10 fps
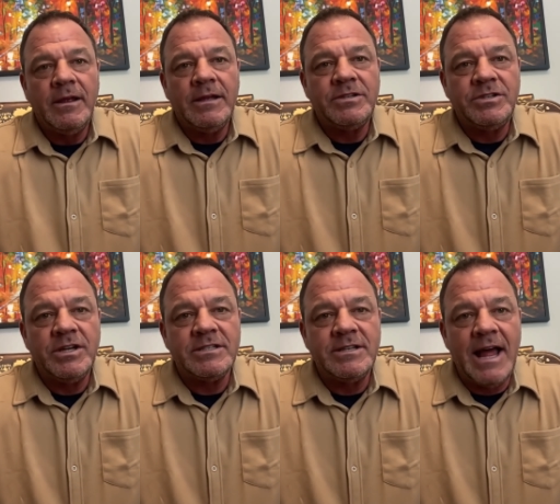It's
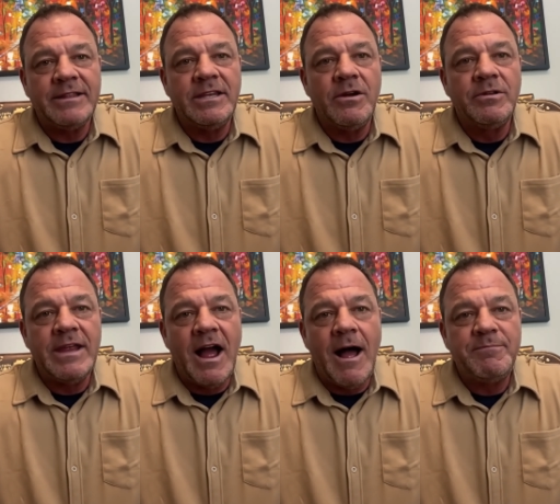just not the
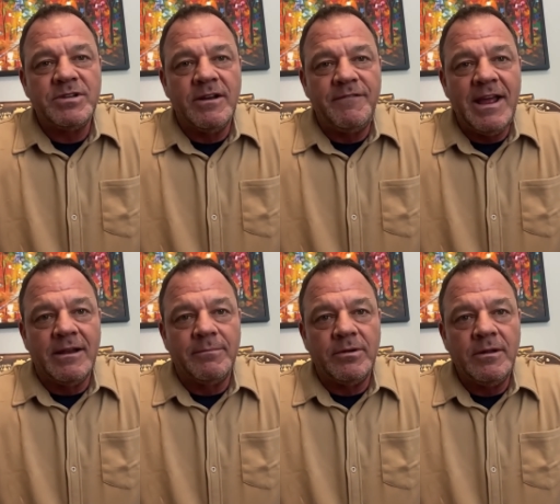only option
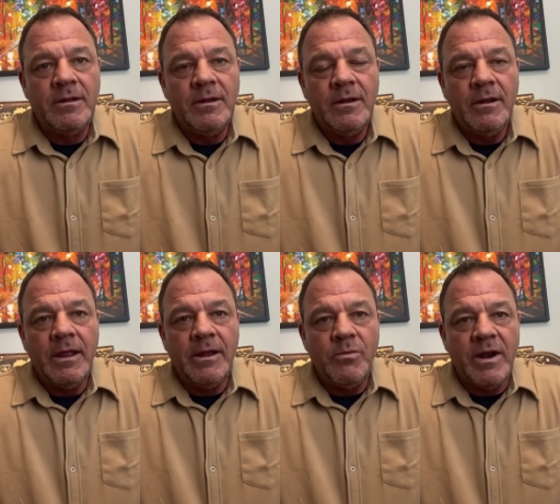available.
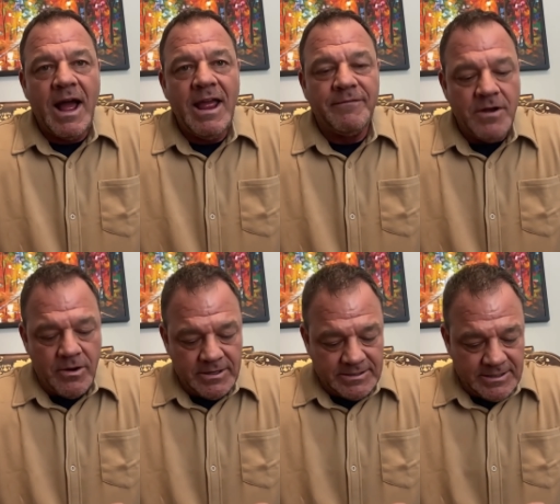And what I have
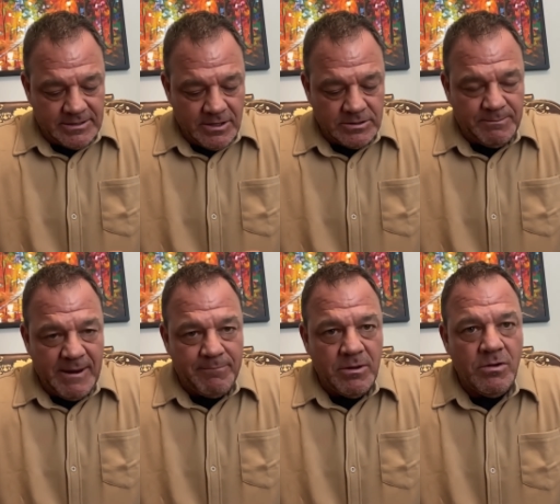noticed is those
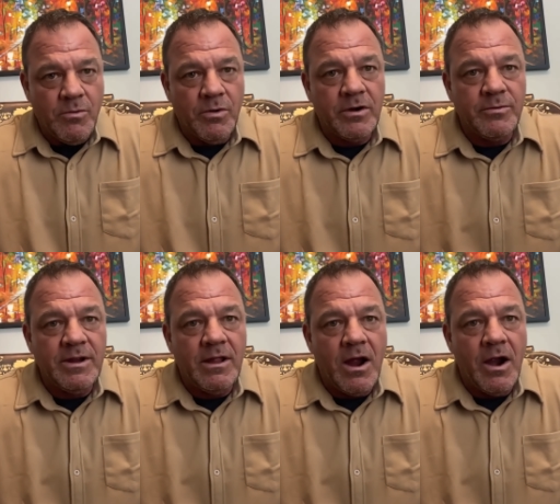people who work
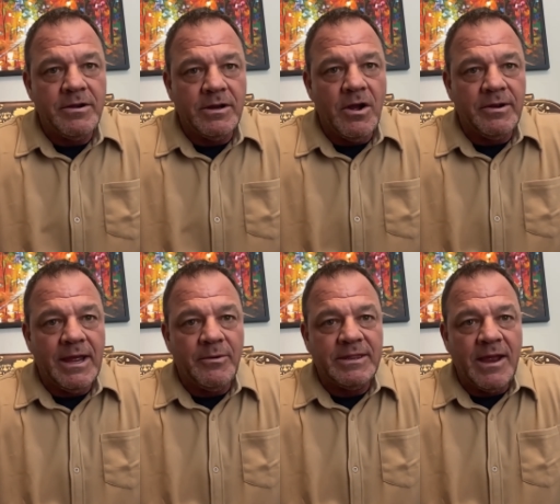real hard to go
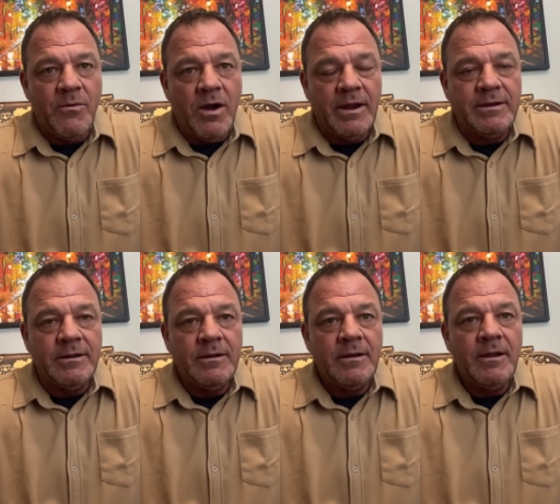get what they want,
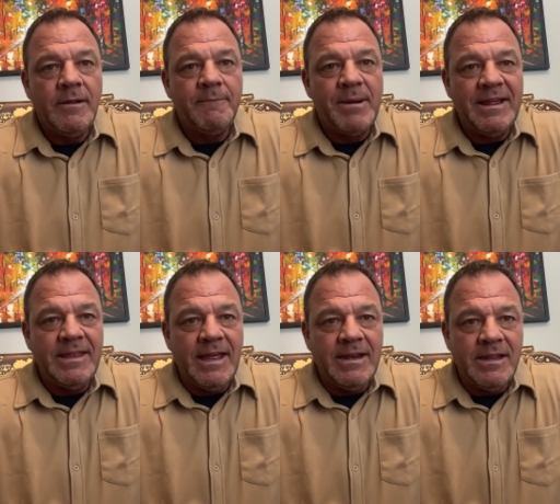by
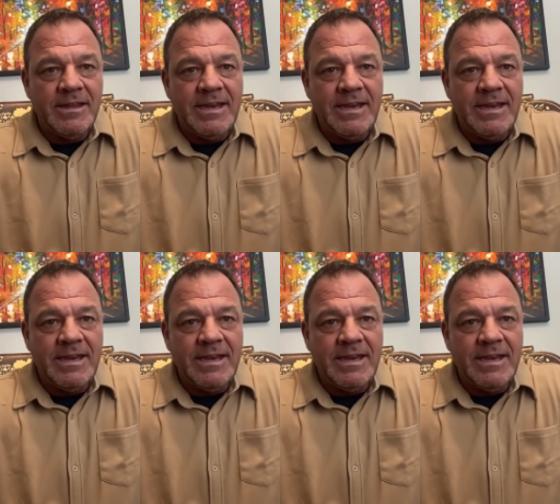the end of